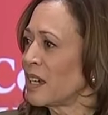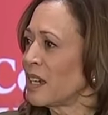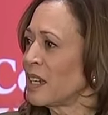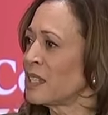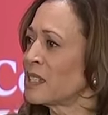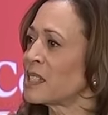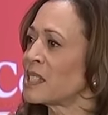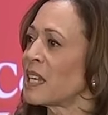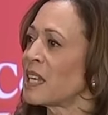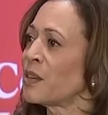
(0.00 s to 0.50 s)

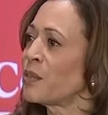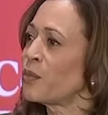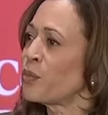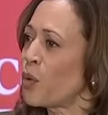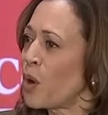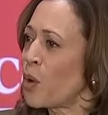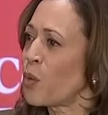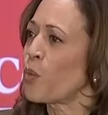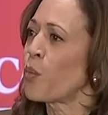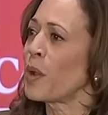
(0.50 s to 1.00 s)
instead of
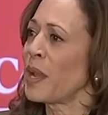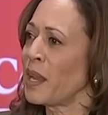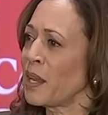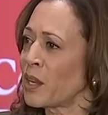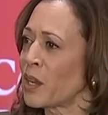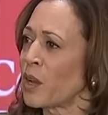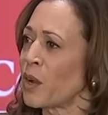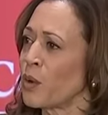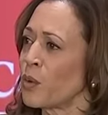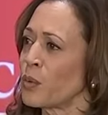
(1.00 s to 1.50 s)
what we
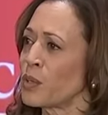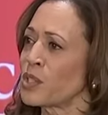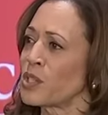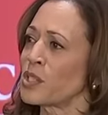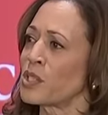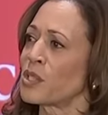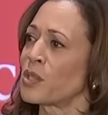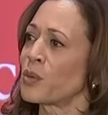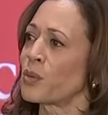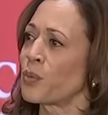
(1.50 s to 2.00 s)
know, which
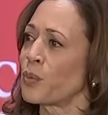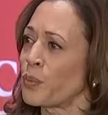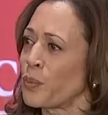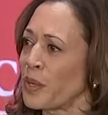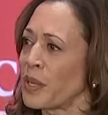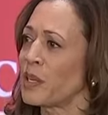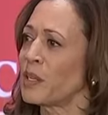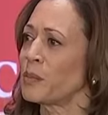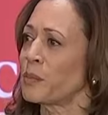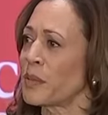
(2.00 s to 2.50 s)
is the
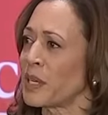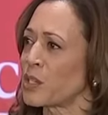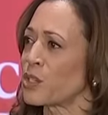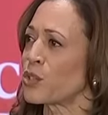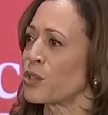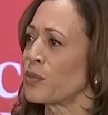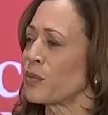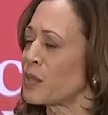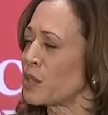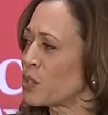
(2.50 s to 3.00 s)
real
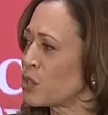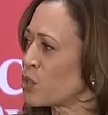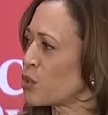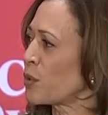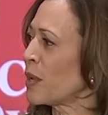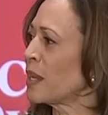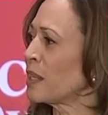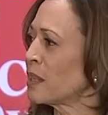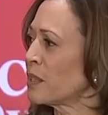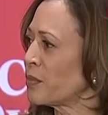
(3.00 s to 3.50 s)
measure of the
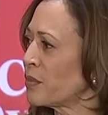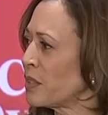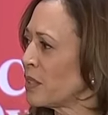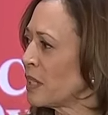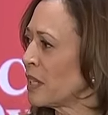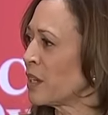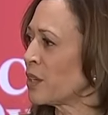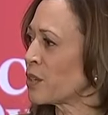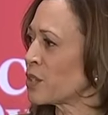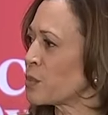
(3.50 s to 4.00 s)
strength of a
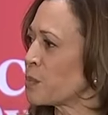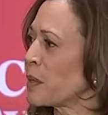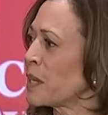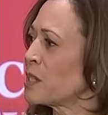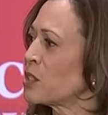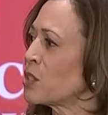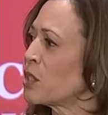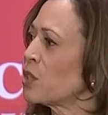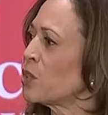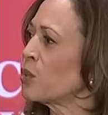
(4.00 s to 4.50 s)
leader is
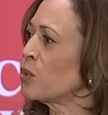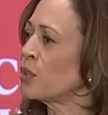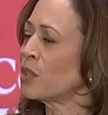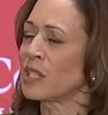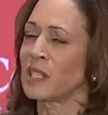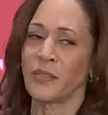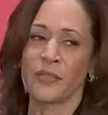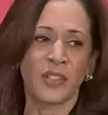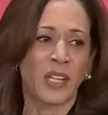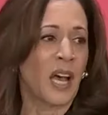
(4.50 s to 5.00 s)
based on who you
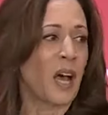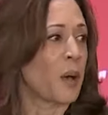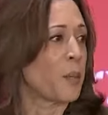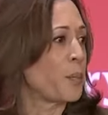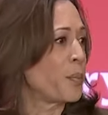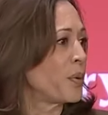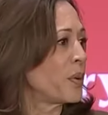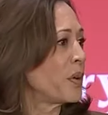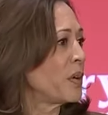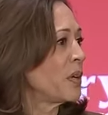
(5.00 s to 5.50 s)
lift
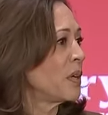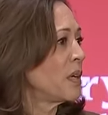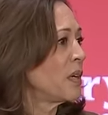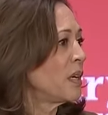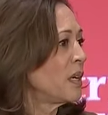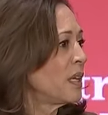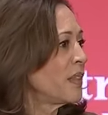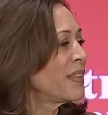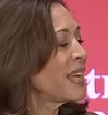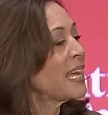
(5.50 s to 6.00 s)
up.
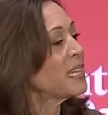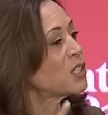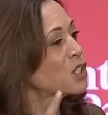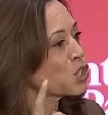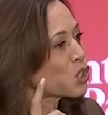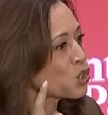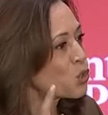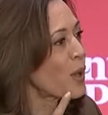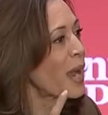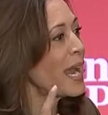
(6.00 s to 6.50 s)
That's
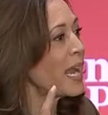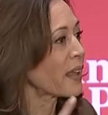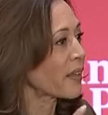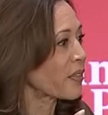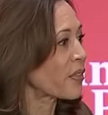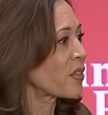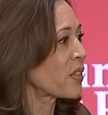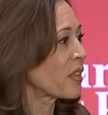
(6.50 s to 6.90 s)
strength.